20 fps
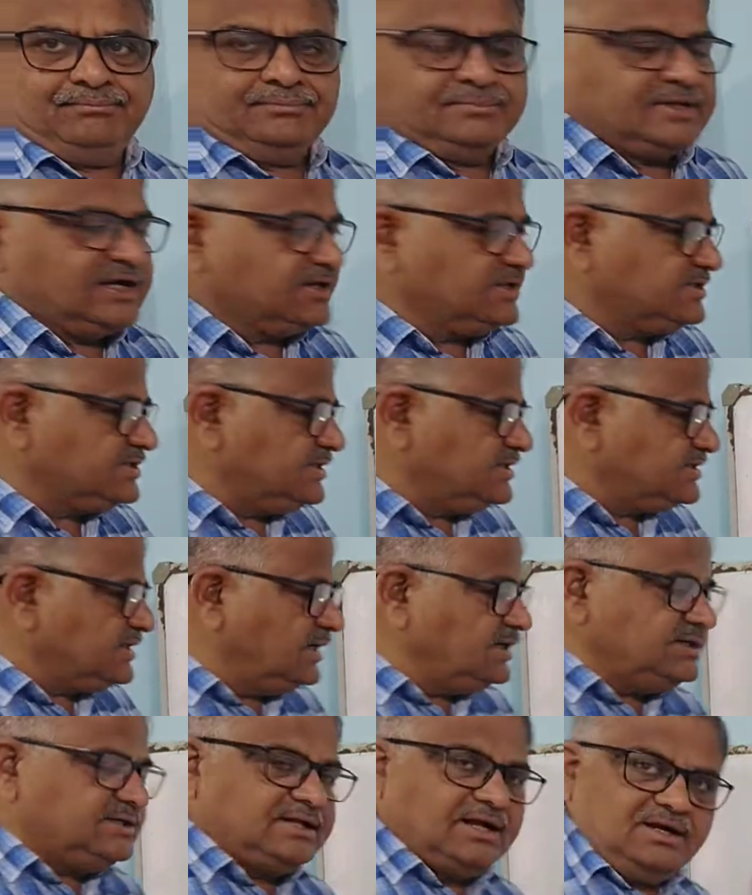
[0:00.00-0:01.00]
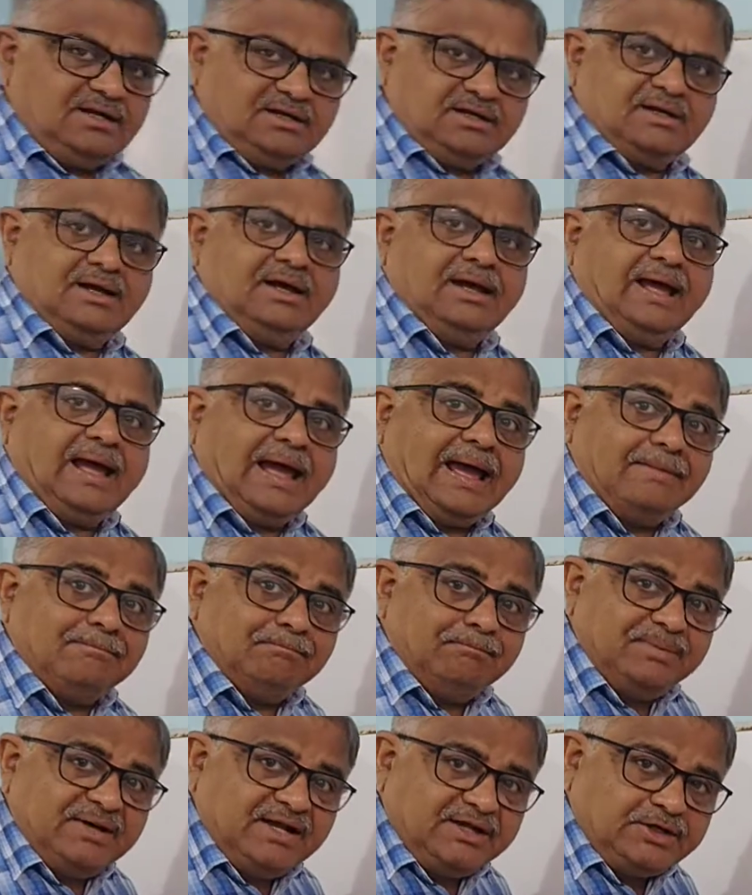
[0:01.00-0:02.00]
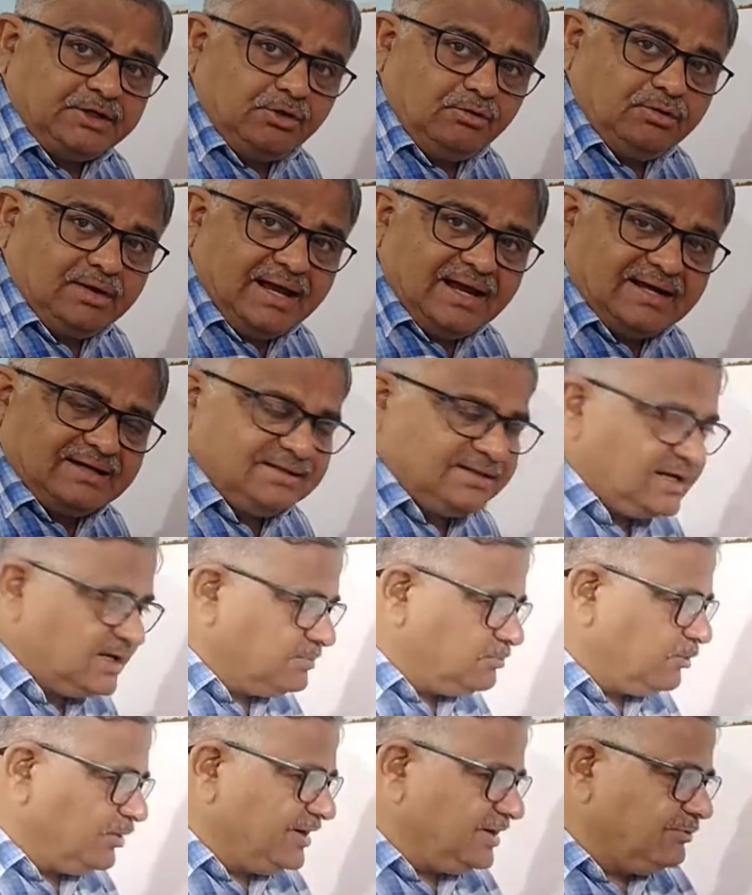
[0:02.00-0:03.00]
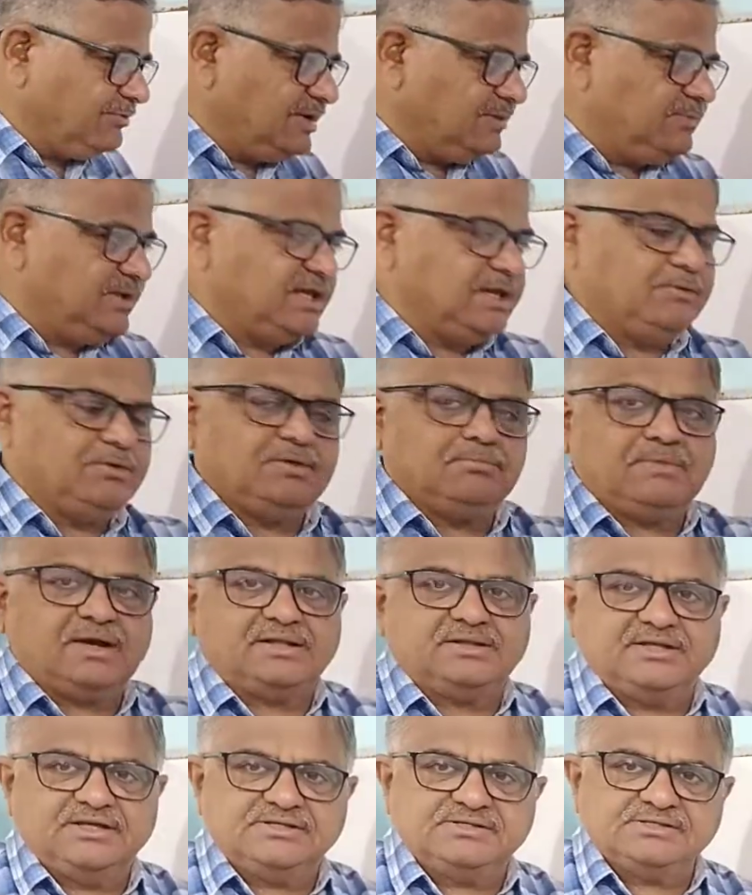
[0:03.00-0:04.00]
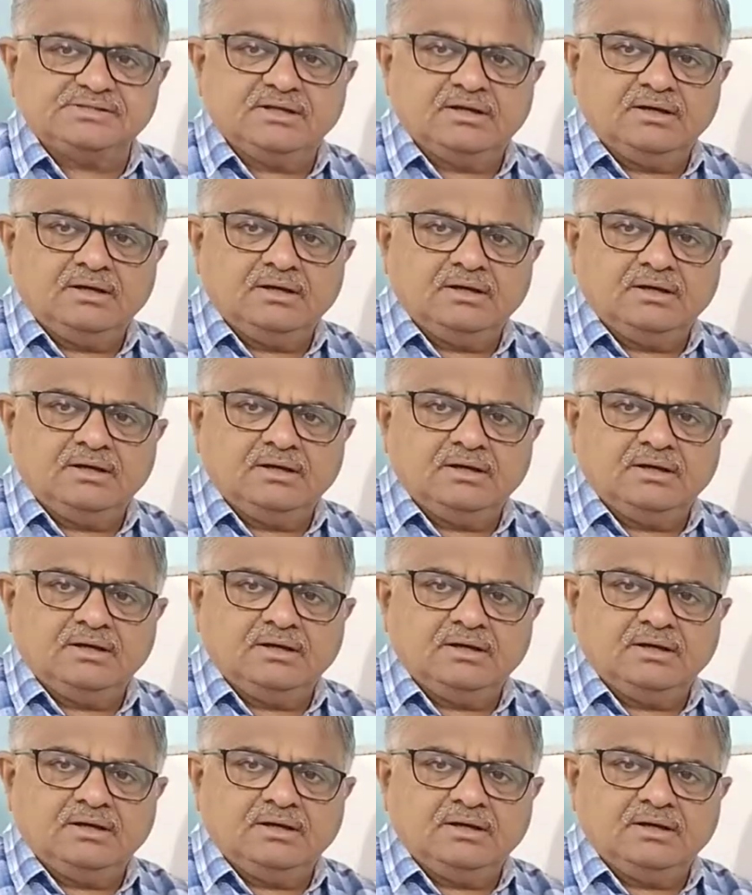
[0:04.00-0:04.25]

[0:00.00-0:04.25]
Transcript: That is resultant amplitude at that point will be given by this.